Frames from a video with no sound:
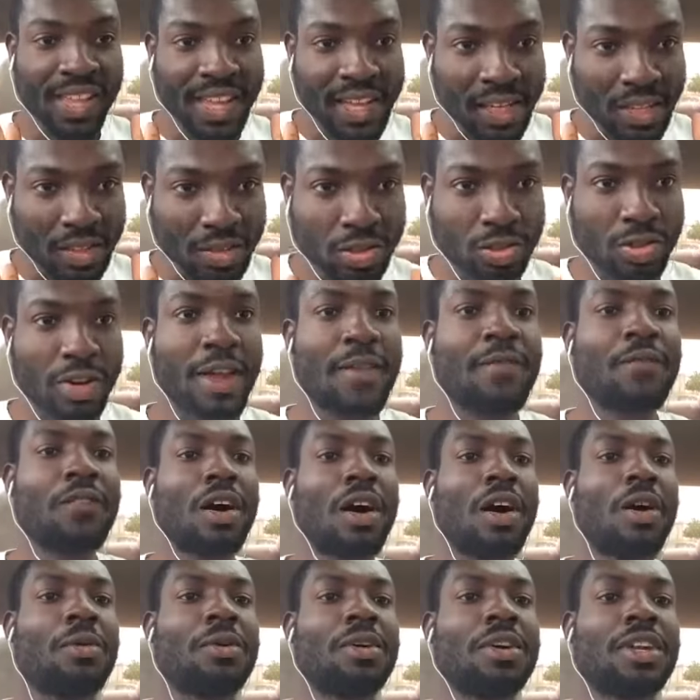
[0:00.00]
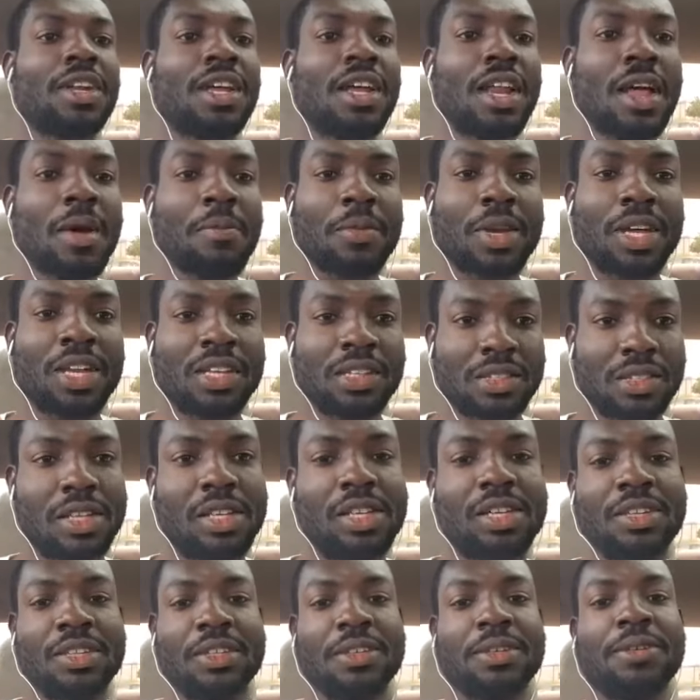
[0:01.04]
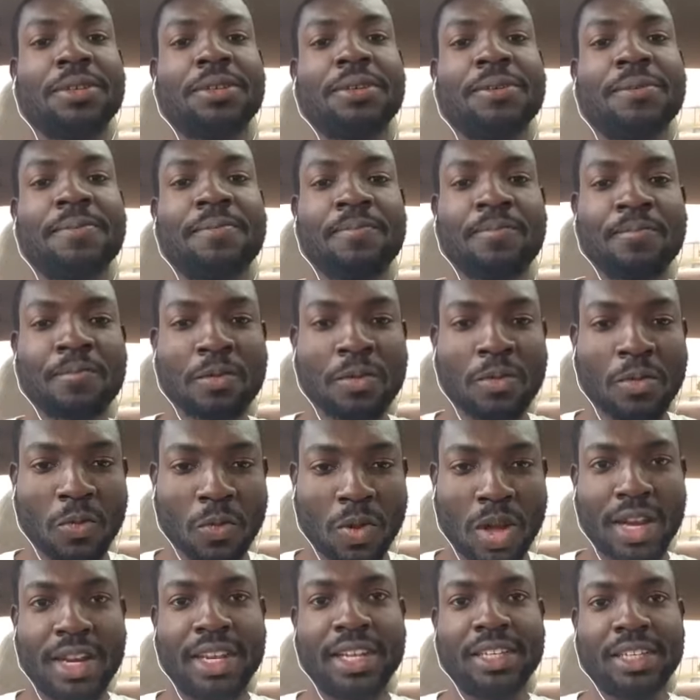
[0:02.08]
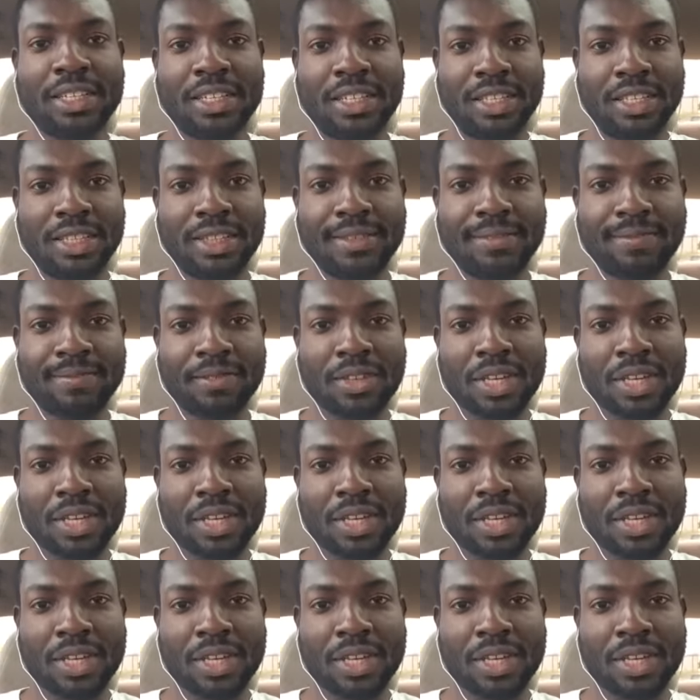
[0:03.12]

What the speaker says: straightforward, and I'm gonna tell you what I did.